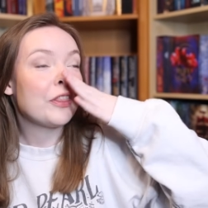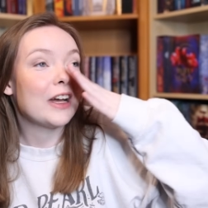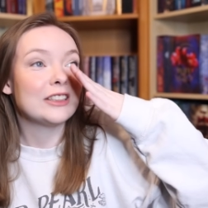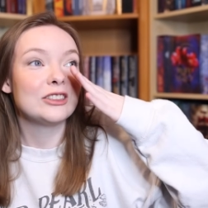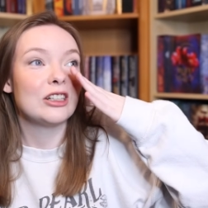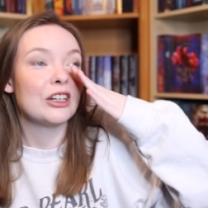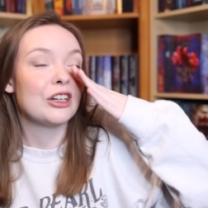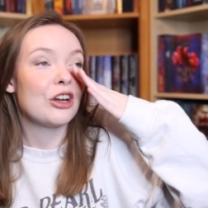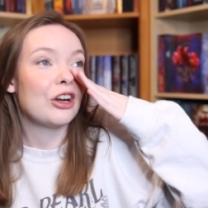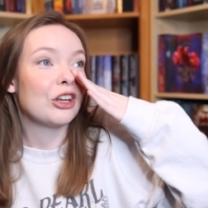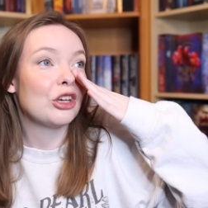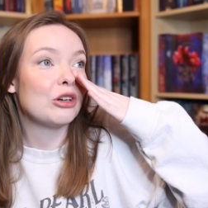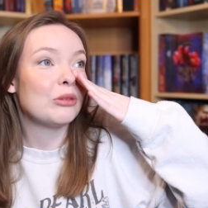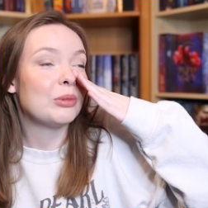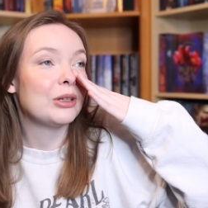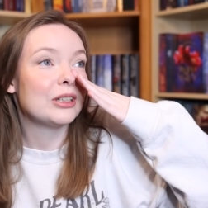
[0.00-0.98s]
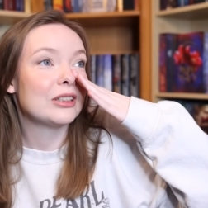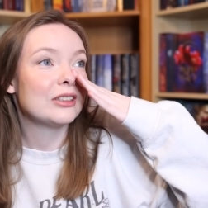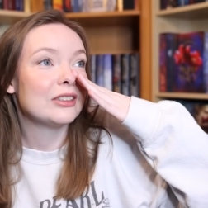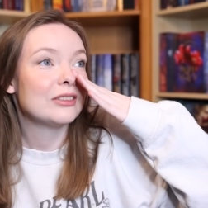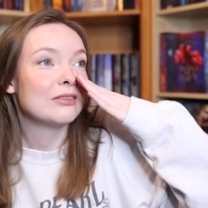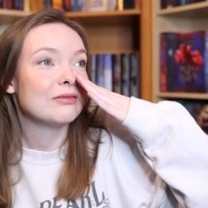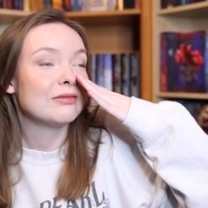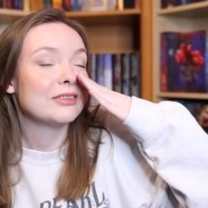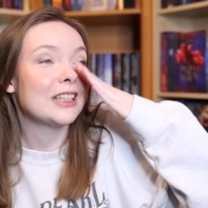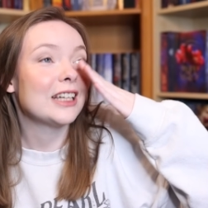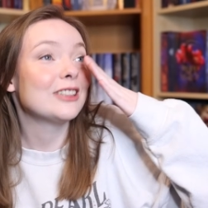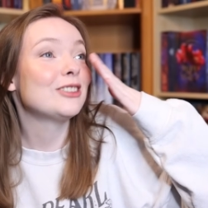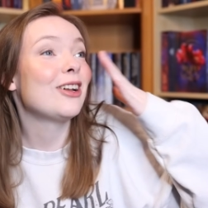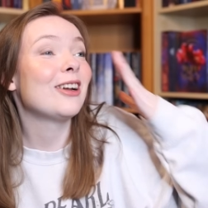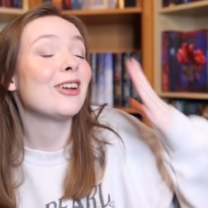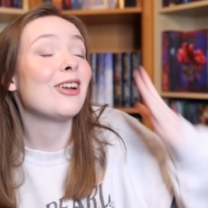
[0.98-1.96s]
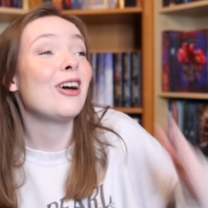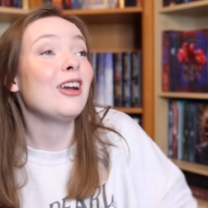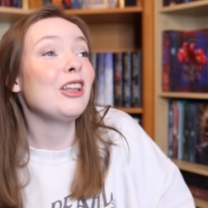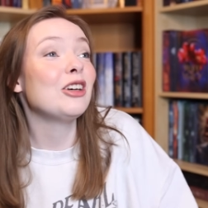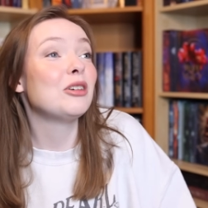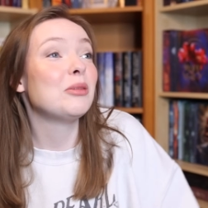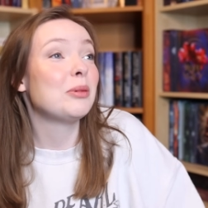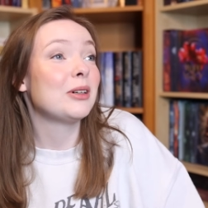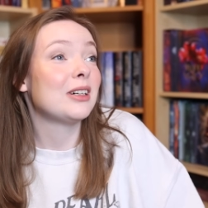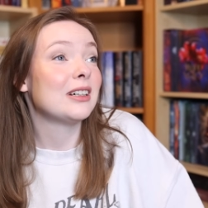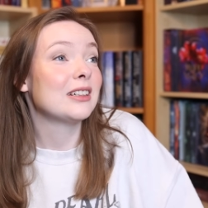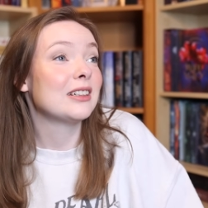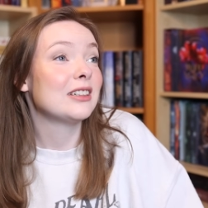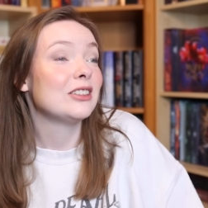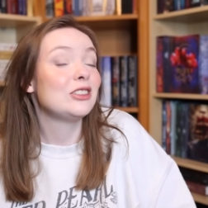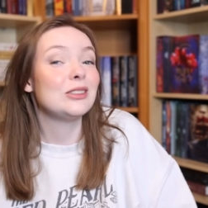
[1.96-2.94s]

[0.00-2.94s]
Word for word: that's not an audiobook. That's not an audiobook.